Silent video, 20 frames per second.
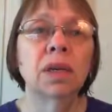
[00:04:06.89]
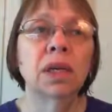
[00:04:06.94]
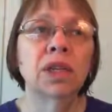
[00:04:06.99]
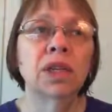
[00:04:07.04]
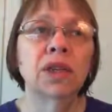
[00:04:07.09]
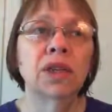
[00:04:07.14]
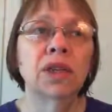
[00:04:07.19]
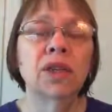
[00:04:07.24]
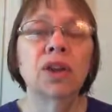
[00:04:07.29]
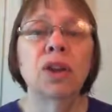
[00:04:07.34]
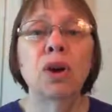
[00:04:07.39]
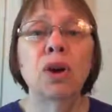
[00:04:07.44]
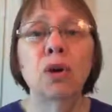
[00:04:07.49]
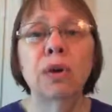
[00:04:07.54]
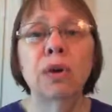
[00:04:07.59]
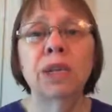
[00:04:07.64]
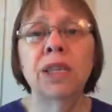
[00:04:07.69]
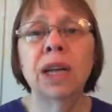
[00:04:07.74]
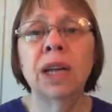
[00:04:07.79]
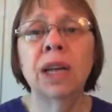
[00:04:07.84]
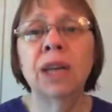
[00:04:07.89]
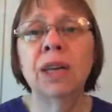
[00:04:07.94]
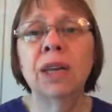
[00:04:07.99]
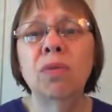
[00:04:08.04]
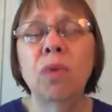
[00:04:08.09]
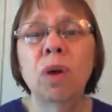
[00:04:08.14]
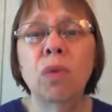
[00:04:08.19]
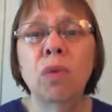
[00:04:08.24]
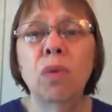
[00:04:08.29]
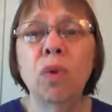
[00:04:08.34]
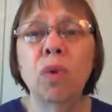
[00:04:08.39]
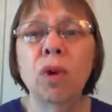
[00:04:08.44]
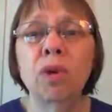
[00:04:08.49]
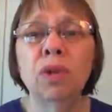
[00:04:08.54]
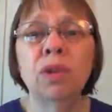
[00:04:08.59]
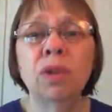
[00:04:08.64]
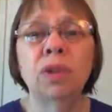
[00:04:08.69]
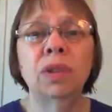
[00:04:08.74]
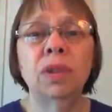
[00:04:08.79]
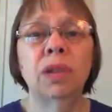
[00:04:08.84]
to know exactly what
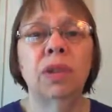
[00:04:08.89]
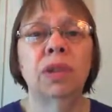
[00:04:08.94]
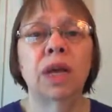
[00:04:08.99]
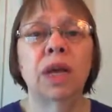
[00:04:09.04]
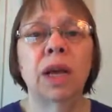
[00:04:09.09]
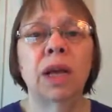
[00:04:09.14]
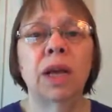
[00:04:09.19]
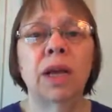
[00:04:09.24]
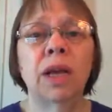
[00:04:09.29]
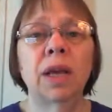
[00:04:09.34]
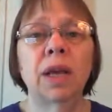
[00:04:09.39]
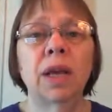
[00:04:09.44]
words to say